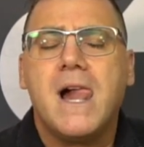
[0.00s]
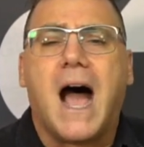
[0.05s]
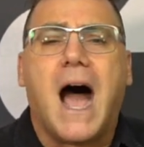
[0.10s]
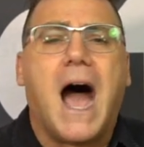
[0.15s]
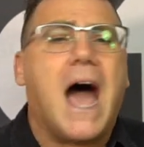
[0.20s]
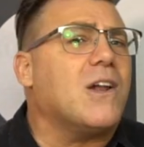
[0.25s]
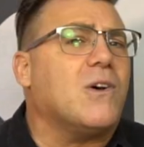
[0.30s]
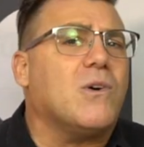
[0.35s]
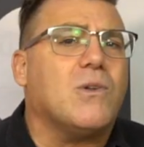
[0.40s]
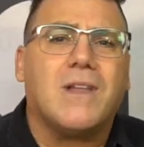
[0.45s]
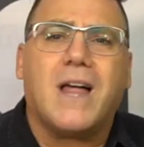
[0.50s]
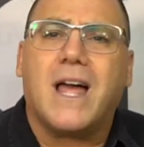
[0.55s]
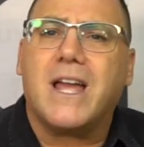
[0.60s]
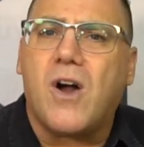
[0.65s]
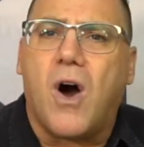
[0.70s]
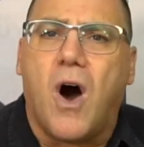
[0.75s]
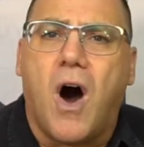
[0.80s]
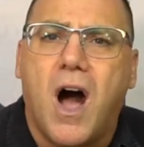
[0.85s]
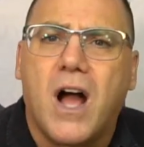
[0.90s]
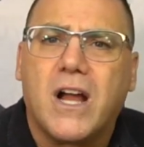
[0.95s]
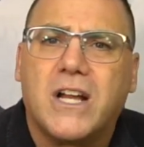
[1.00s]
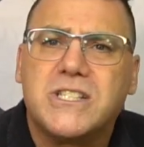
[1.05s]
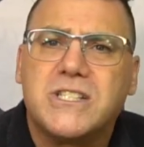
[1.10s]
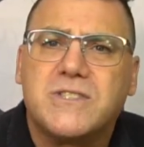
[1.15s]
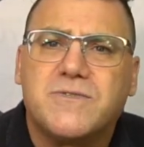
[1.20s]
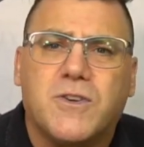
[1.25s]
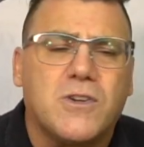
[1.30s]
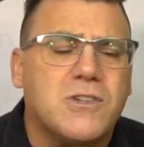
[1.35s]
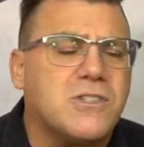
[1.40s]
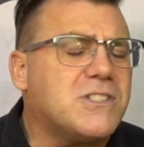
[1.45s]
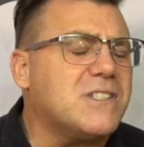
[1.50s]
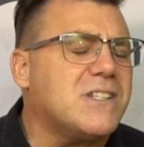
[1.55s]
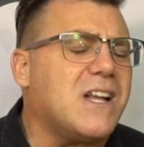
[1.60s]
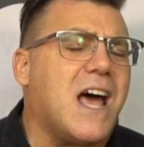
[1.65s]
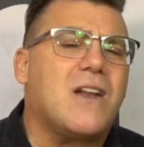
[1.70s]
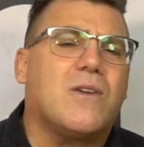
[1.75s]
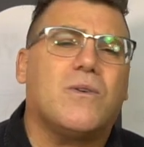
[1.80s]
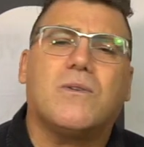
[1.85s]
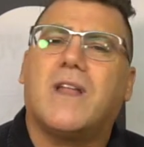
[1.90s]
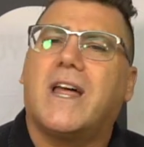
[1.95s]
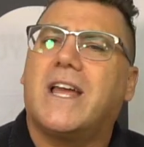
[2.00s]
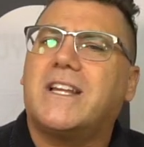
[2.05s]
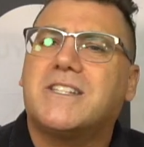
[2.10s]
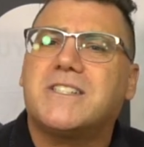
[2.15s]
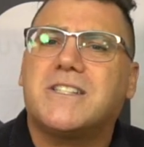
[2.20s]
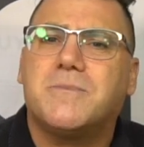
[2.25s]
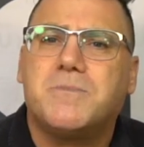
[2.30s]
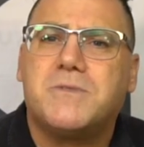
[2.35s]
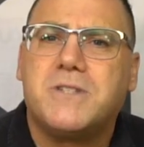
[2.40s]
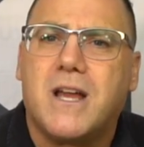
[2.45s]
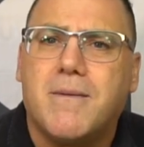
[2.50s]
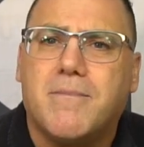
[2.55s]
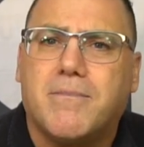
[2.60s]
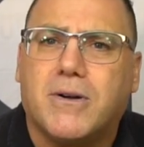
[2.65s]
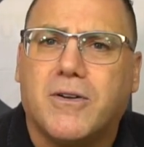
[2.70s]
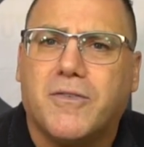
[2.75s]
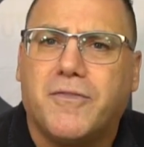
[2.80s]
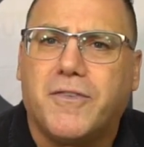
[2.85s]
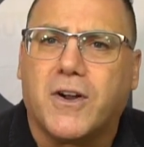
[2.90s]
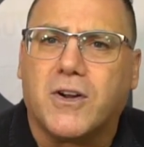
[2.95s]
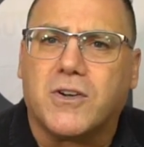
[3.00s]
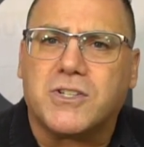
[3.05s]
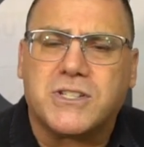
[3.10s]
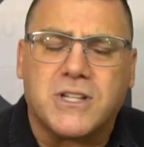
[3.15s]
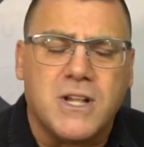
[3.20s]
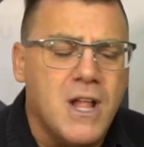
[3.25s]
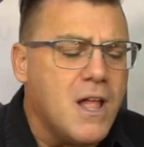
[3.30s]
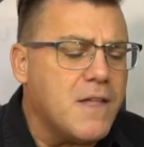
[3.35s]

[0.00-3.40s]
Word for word: I don't like August 1st and I don't like September 1st.